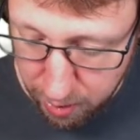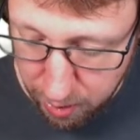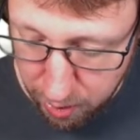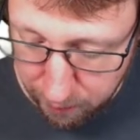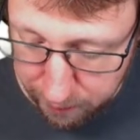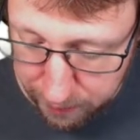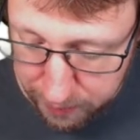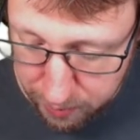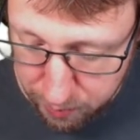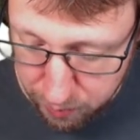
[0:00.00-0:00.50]

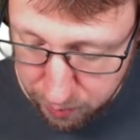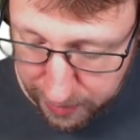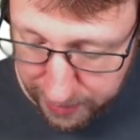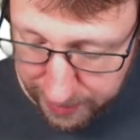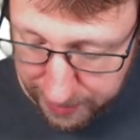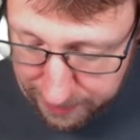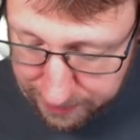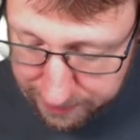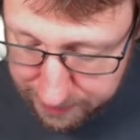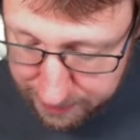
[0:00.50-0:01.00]
over the
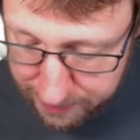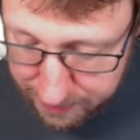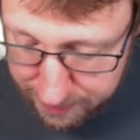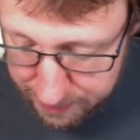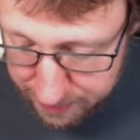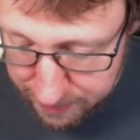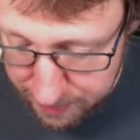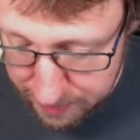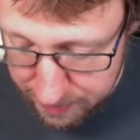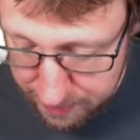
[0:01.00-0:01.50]
rate
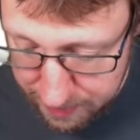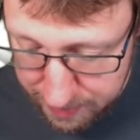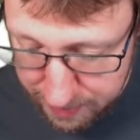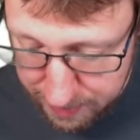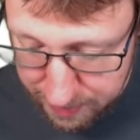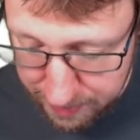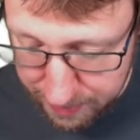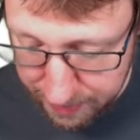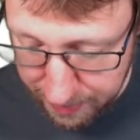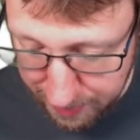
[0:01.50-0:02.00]

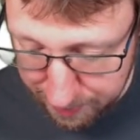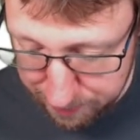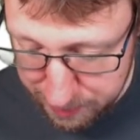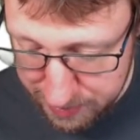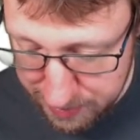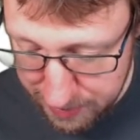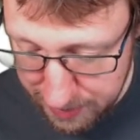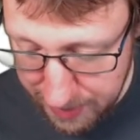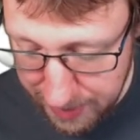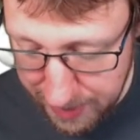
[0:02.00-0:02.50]

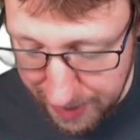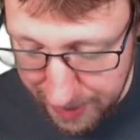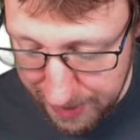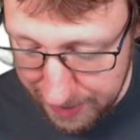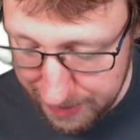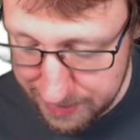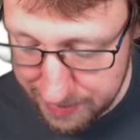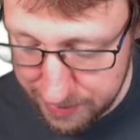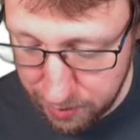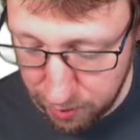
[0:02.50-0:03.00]
times
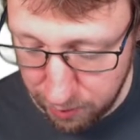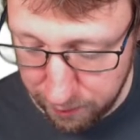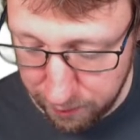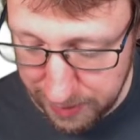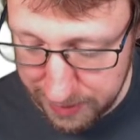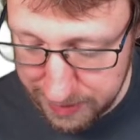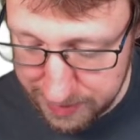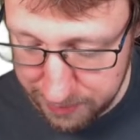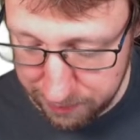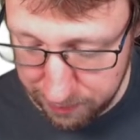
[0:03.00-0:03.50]
ES over
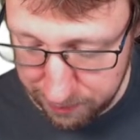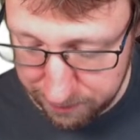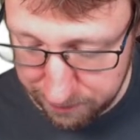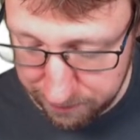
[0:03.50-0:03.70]
N0.